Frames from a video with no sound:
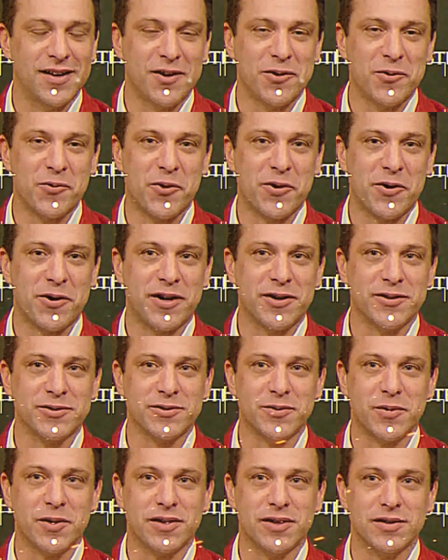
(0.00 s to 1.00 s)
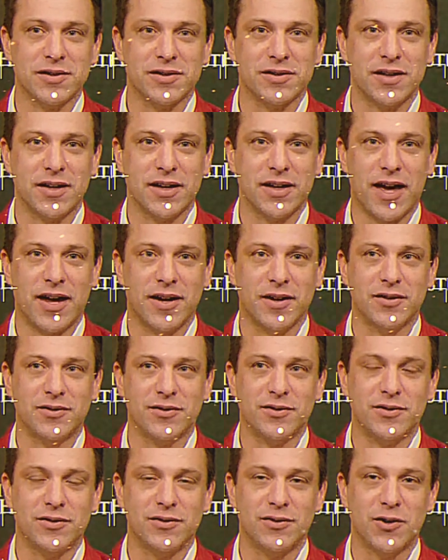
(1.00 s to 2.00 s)
All right, Chiefs
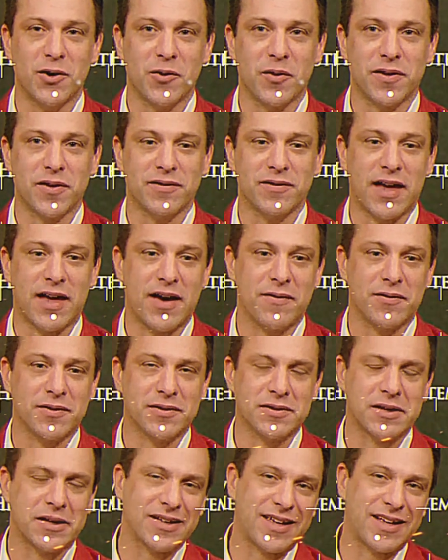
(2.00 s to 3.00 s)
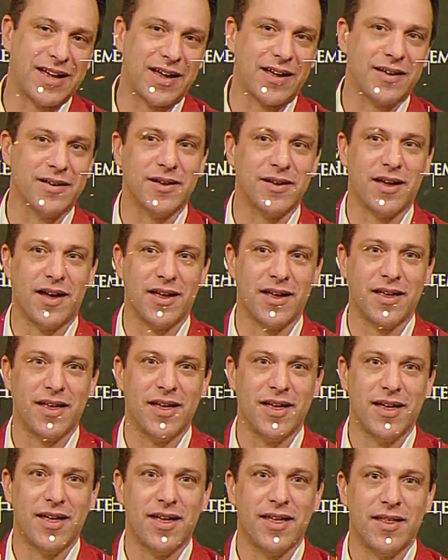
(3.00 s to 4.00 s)
Kingdom. It's time to
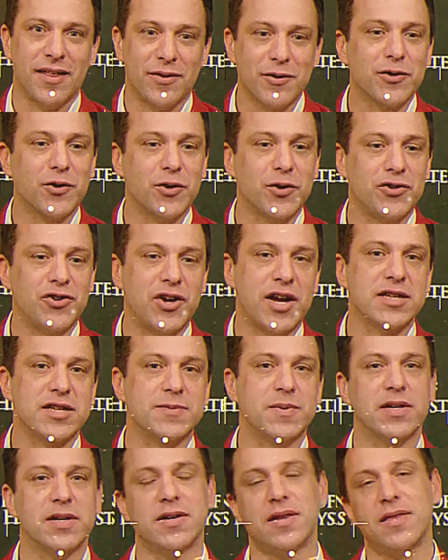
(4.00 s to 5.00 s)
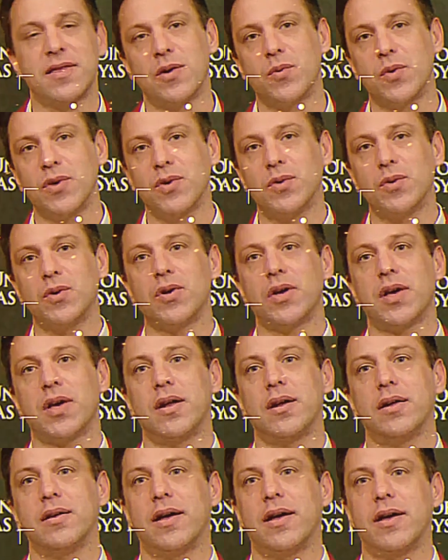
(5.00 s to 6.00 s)
talk about one of the most exciting
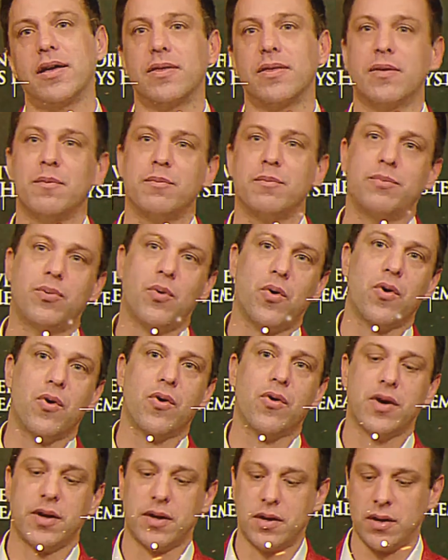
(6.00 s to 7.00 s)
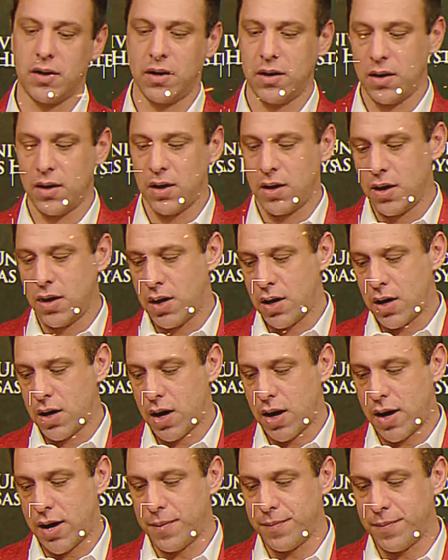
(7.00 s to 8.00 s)
picks of the entire draft for the
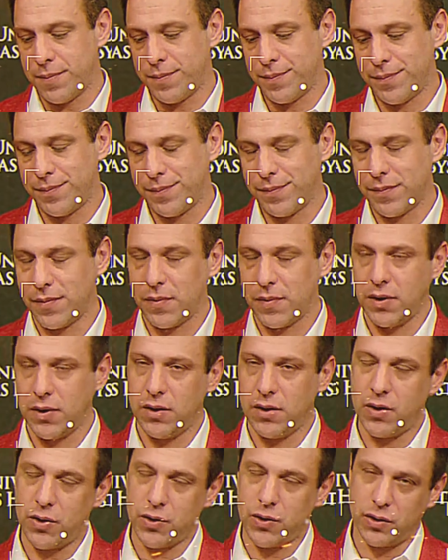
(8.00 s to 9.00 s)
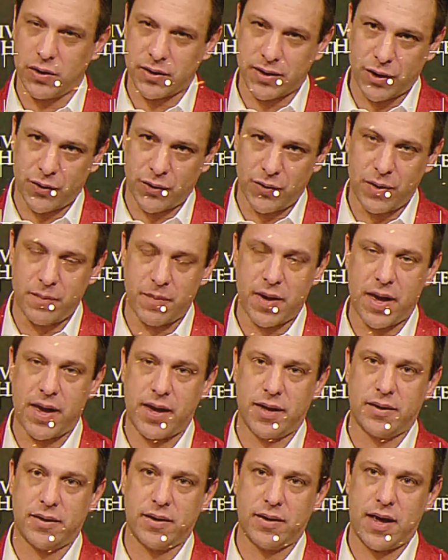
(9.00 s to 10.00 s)
offense. Jaylen Royals, the
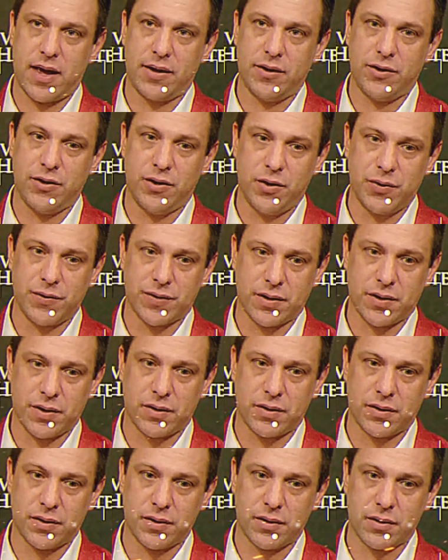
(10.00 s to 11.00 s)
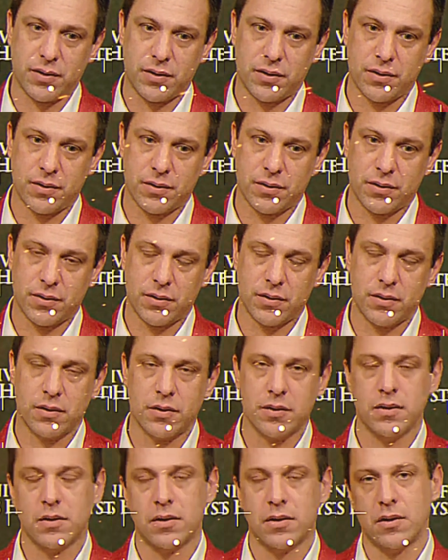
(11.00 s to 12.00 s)
wide receiver out of Utah State,
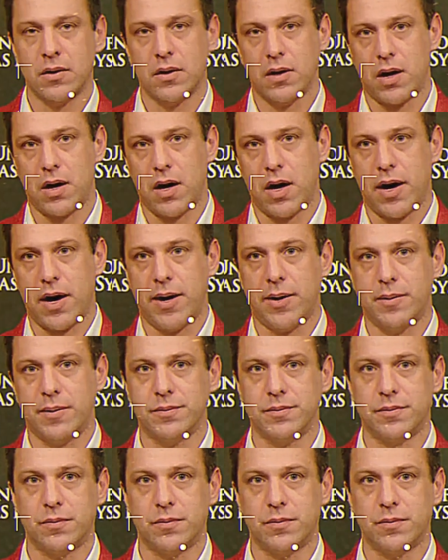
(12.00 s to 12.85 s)
selected at pick